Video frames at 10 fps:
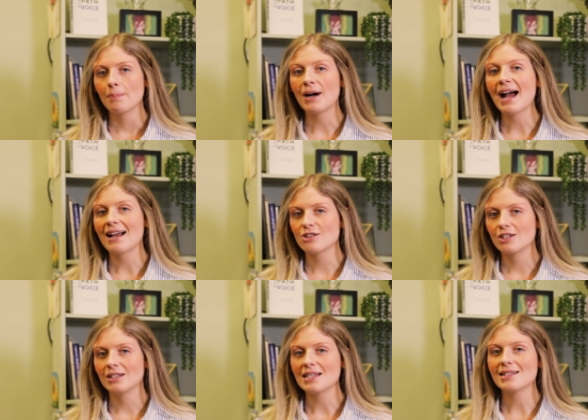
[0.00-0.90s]
But
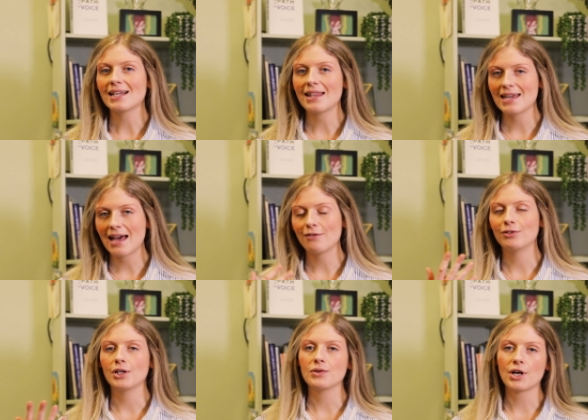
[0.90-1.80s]
actually, to get the
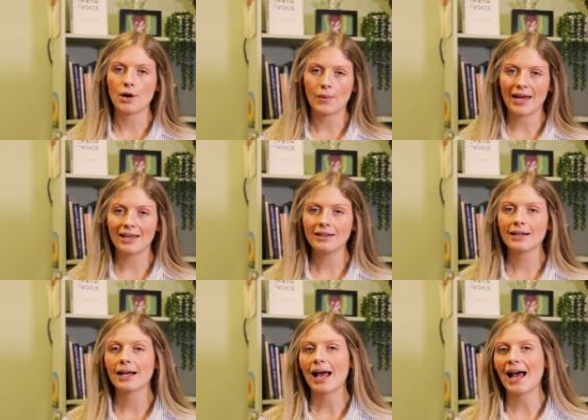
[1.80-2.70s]
airflow going
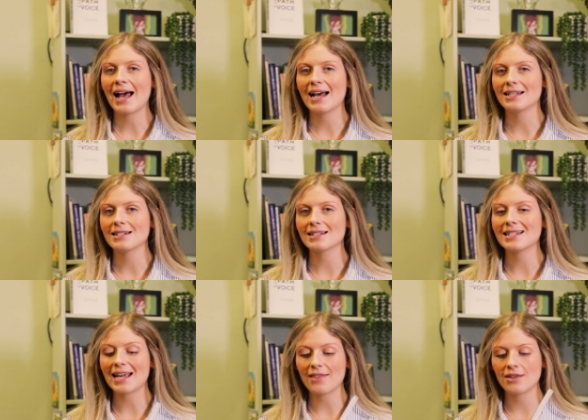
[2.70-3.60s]
and
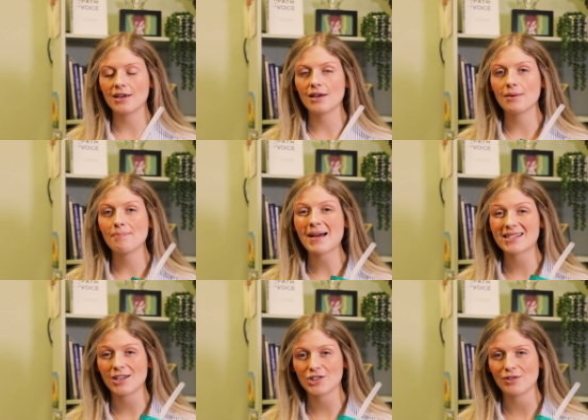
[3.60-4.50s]
to get the
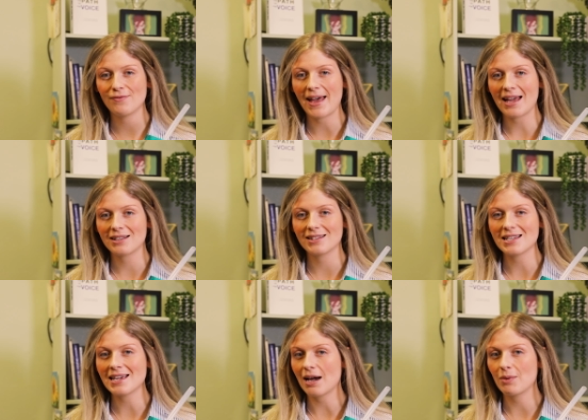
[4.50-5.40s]
massage effect that
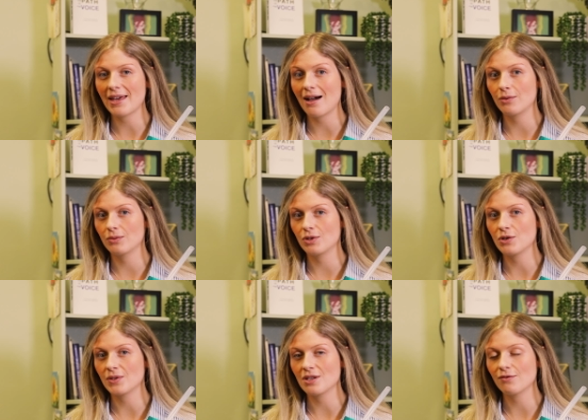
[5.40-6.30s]
you get without
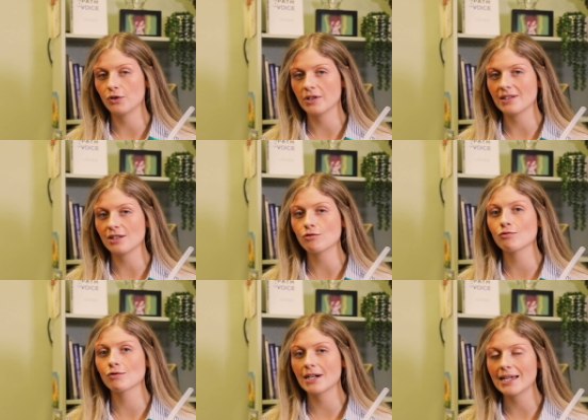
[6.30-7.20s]
using your voice is
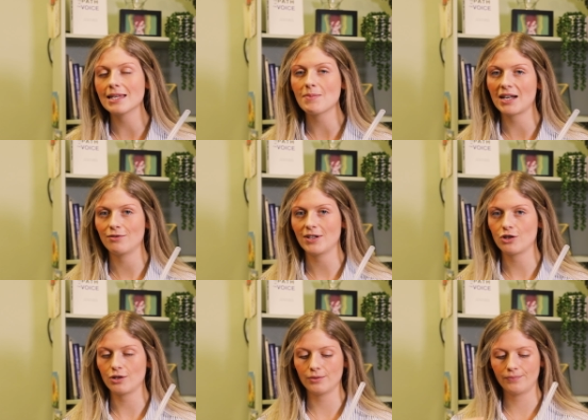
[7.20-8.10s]
really
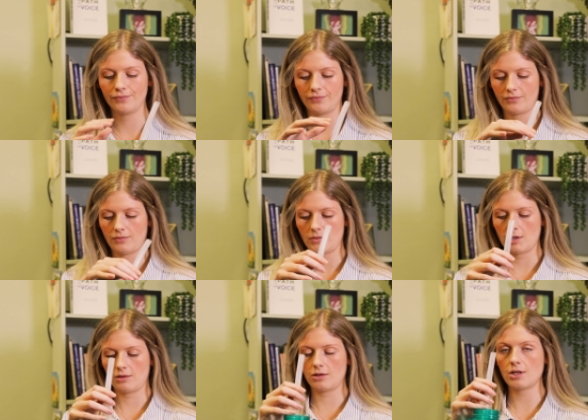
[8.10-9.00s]
beneficial.
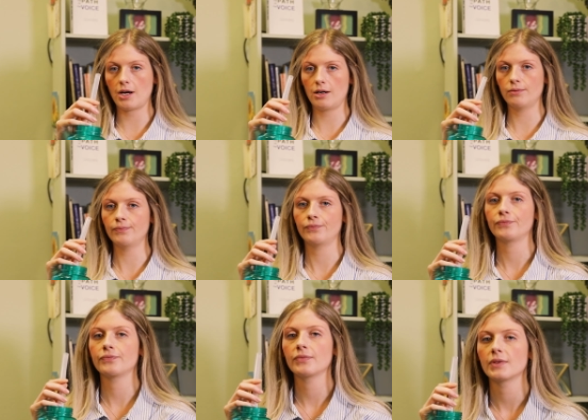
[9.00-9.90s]
So
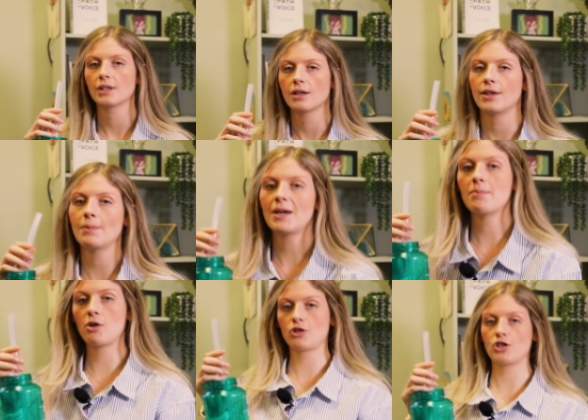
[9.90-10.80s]
think about your
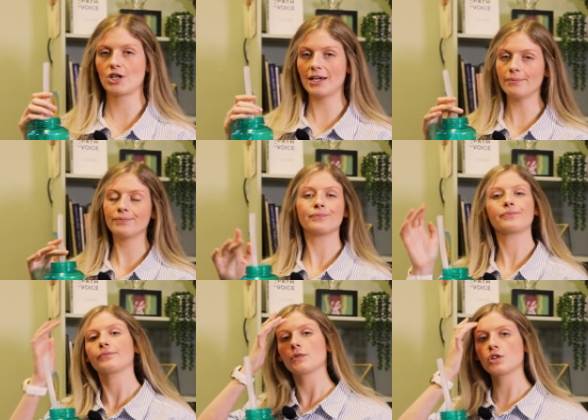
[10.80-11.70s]
posture.
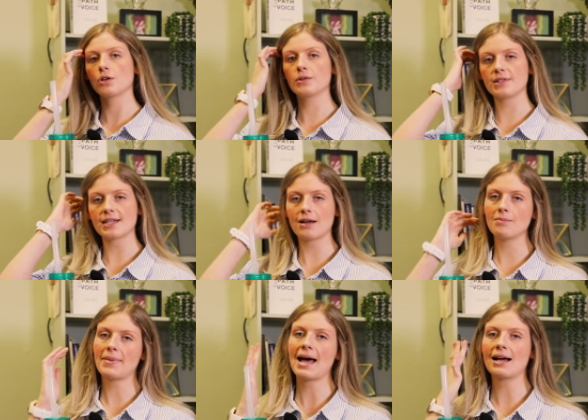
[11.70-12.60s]
Shoulders down
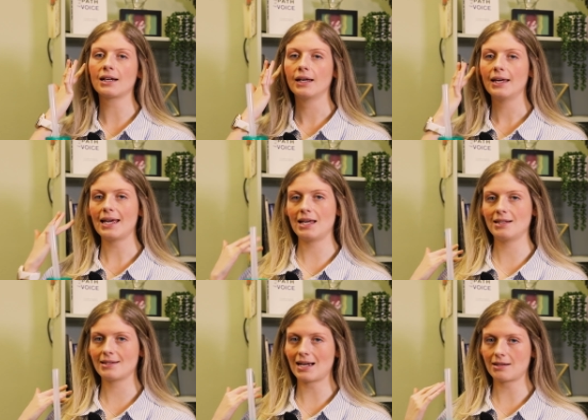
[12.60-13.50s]
and back,
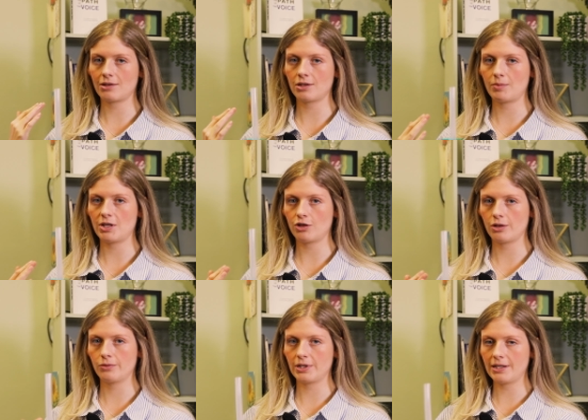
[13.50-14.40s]
ears stacked on top of your
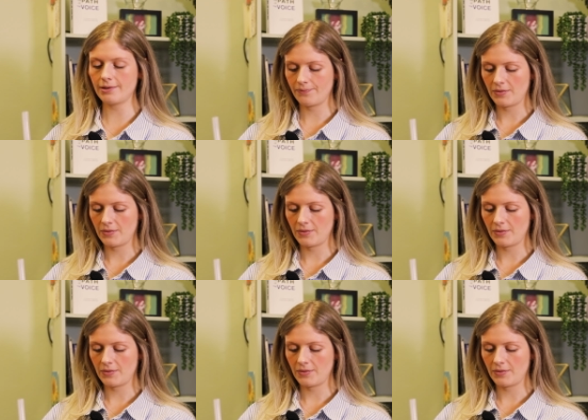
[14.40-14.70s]
shoulders,